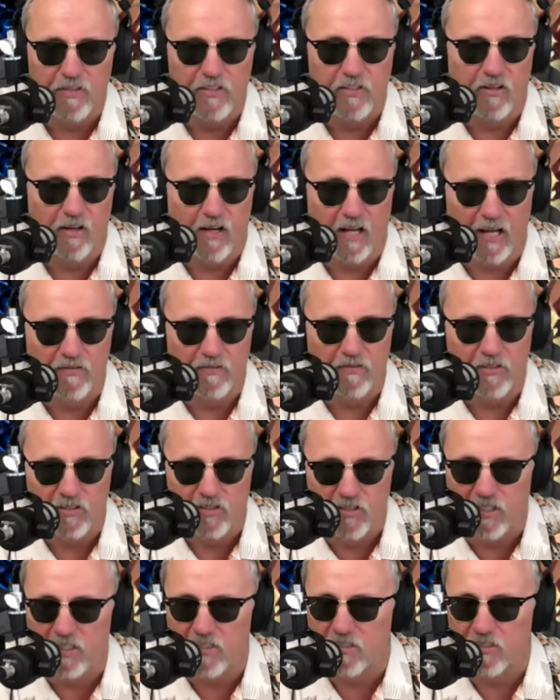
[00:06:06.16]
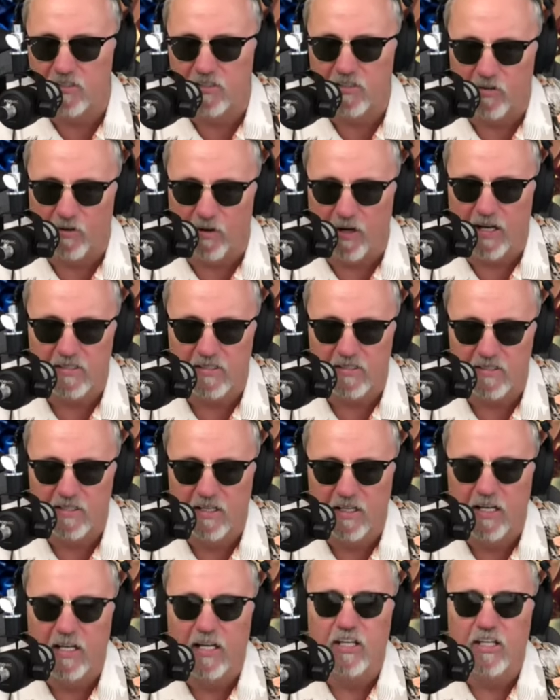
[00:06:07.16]
your life to Jesus Christ,
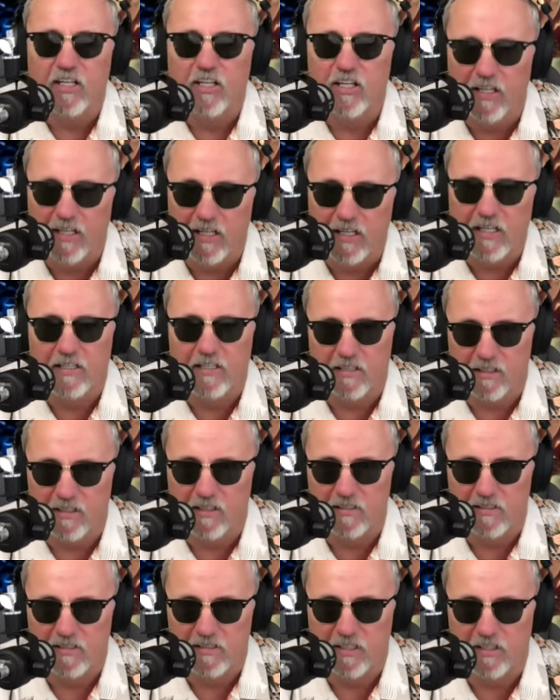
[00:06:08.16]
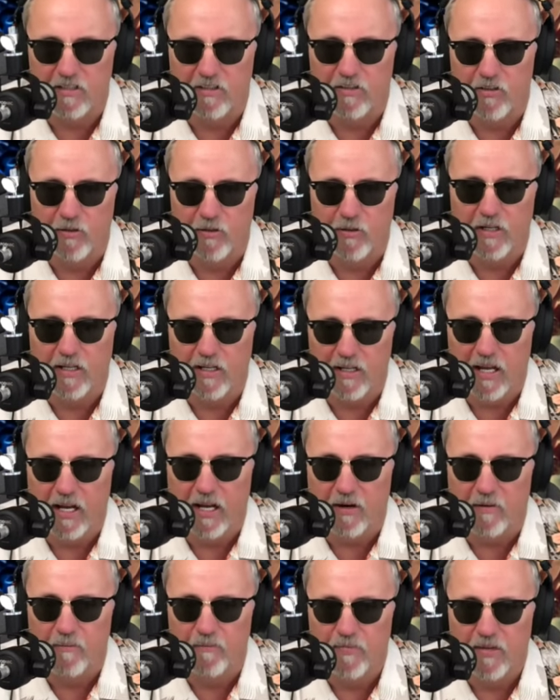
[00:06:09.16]
you need to consider doing it
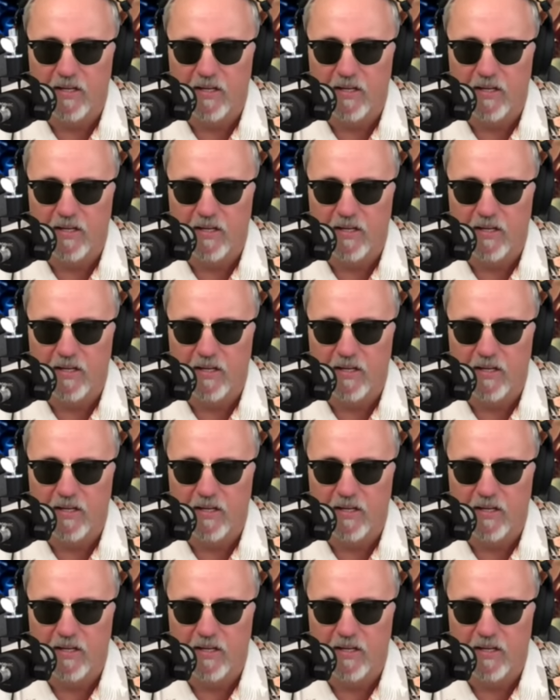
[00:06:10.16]
now.